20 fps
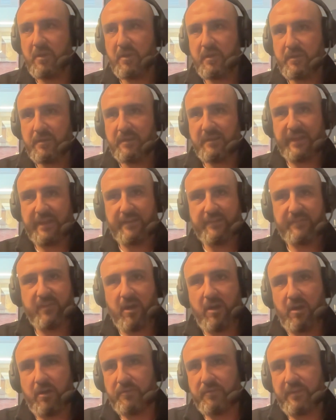links that
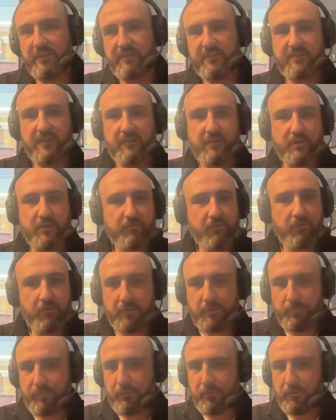aren't necessarily
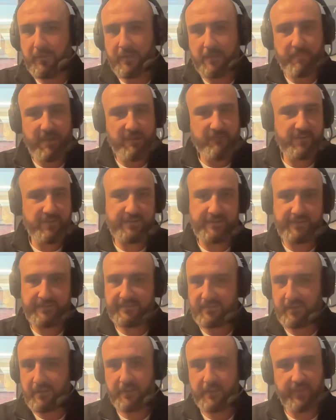crawlable, they're buried in a
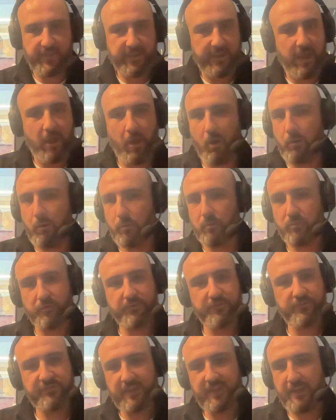site, they get old or
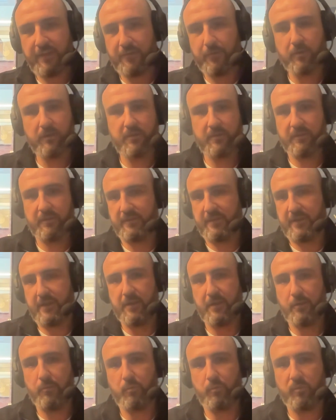stale,
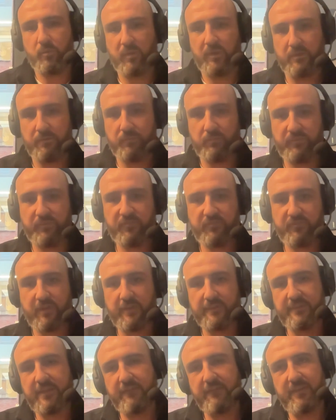will
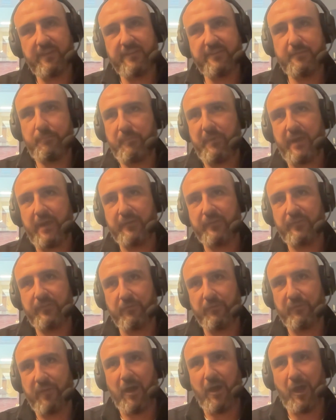start to have less impact. So
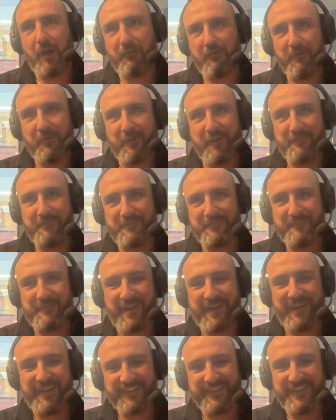that ROI from
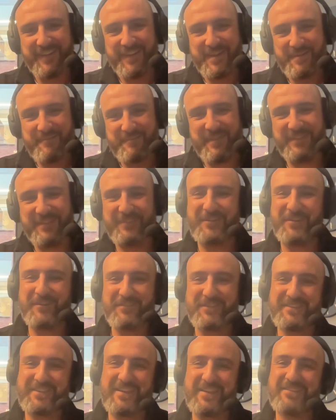that piece of
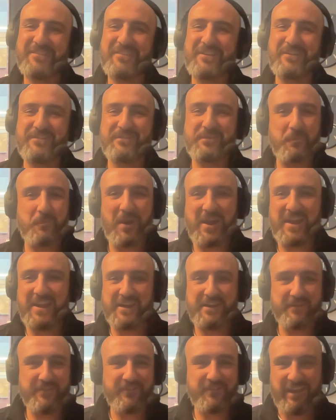coverage then starts to
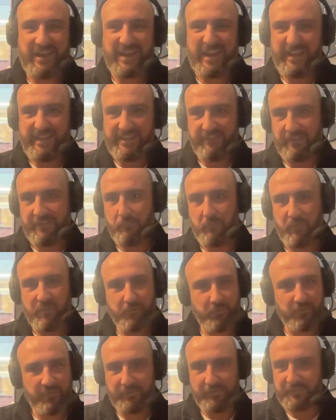wane. So with
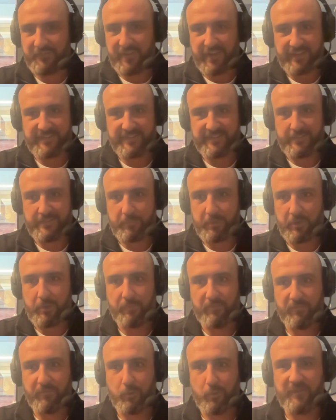all those factors, it
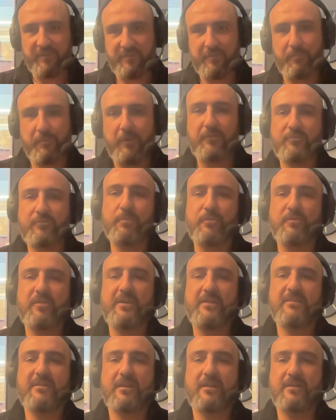becomes an almost impossible
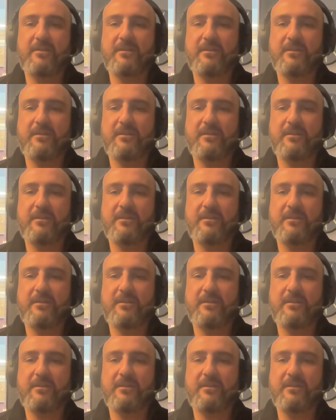thing to